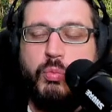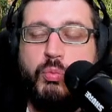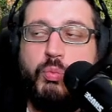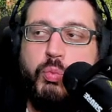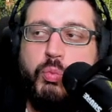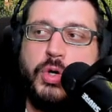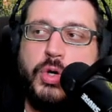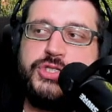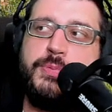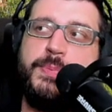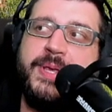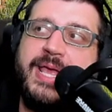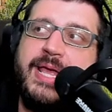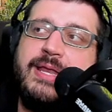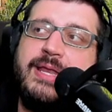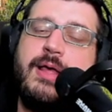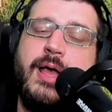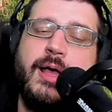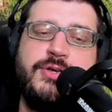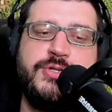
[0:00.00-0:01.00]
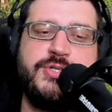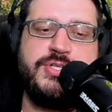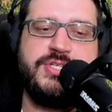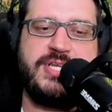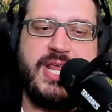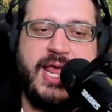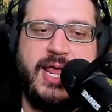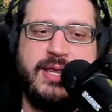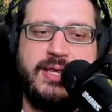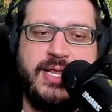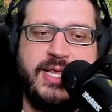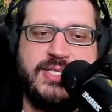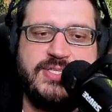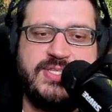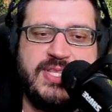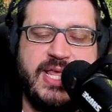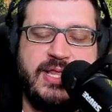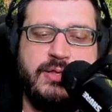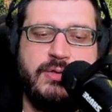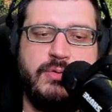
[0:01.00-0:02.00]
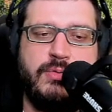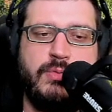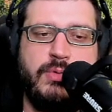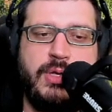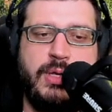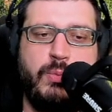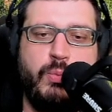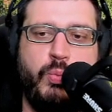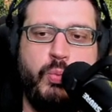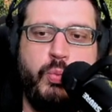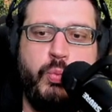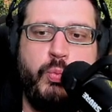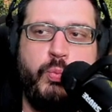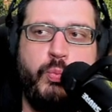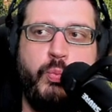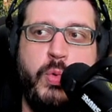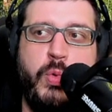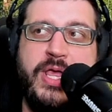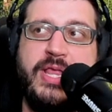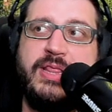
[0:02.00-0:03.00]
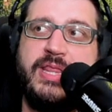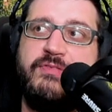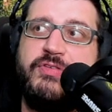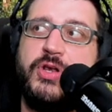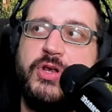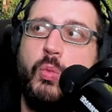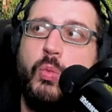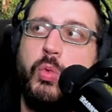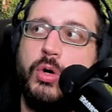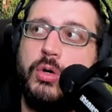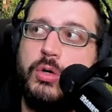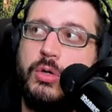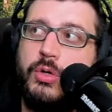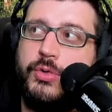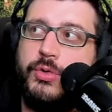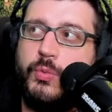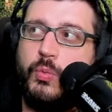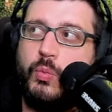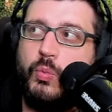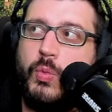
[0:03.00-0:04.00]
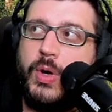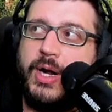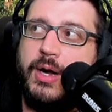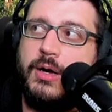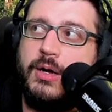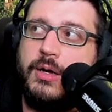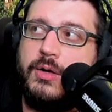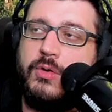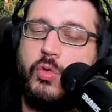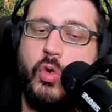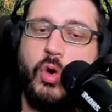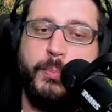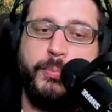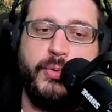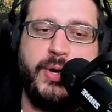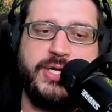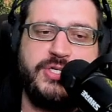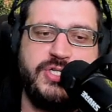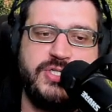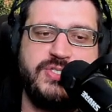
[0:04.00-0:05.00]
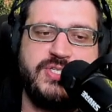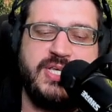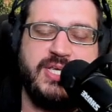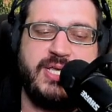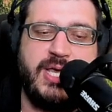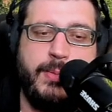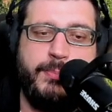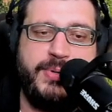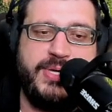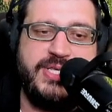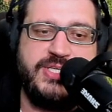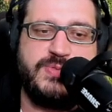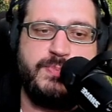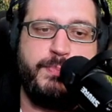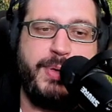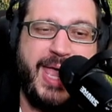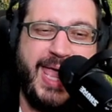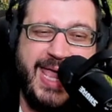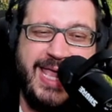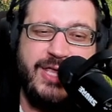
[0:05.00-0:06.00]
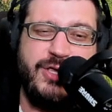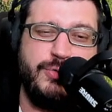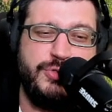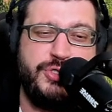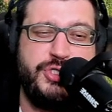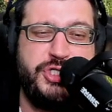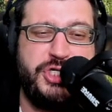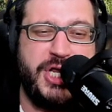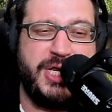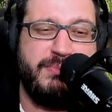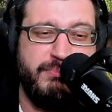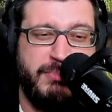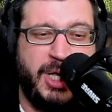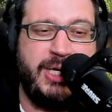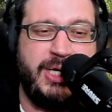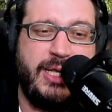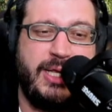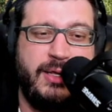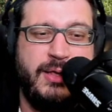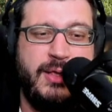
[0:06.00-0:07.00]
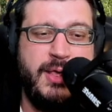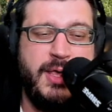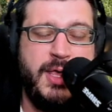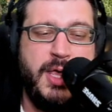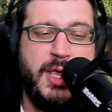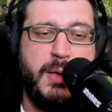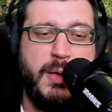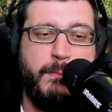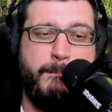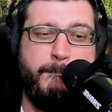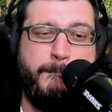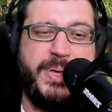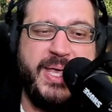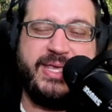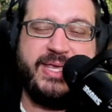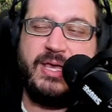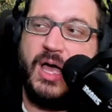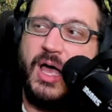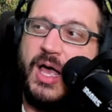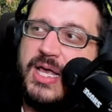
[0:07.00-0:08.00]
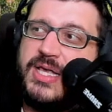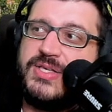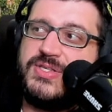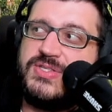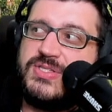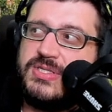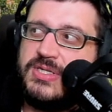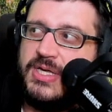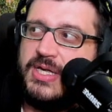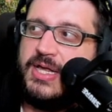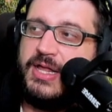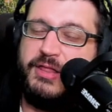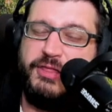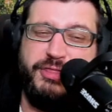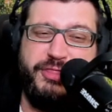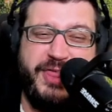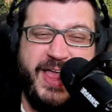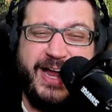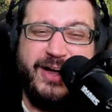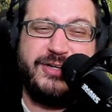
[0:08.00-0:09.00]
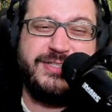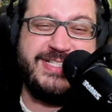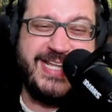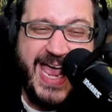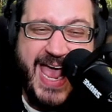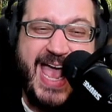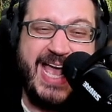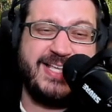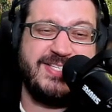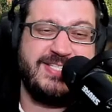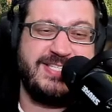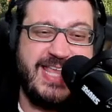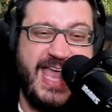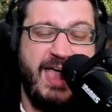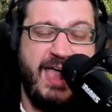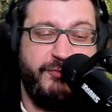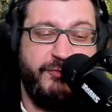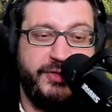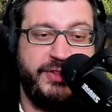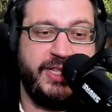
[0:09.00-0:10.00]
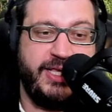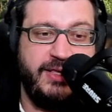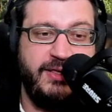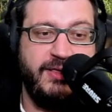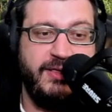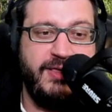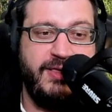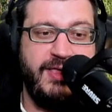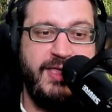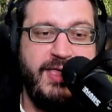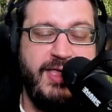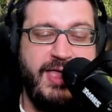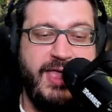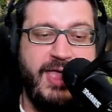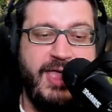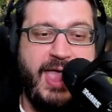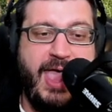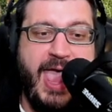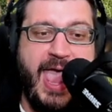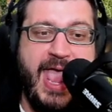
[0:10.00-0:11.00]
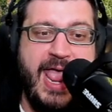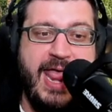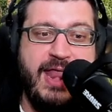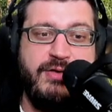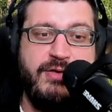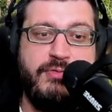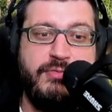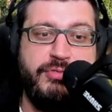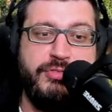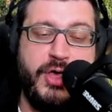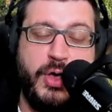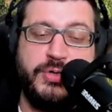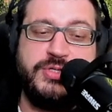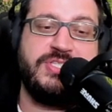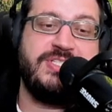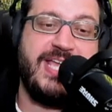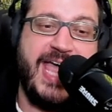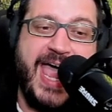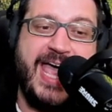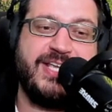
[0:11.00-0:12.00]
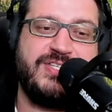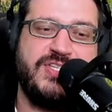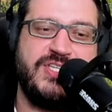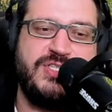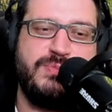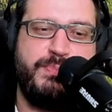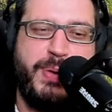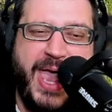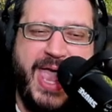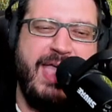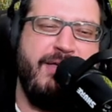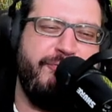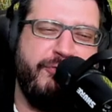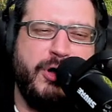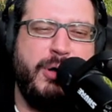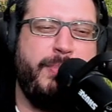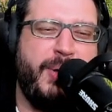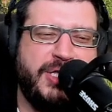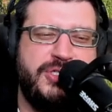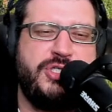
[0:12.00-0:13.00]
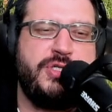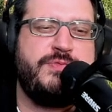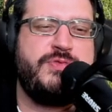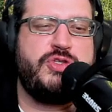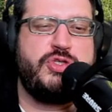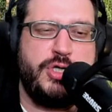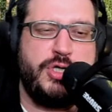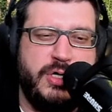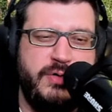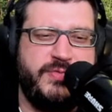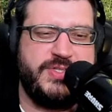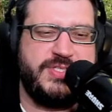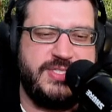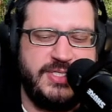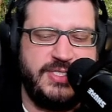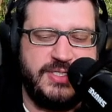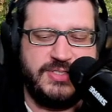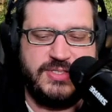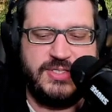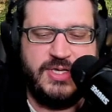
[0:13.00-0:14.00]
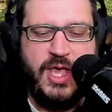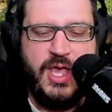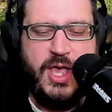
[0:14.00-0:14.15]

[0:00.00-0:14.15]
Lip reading: What you begin to understand is that we live in a world where corporations and companies pay you shit money because they're taxed heavily, and those taxes pay for a bunch of services.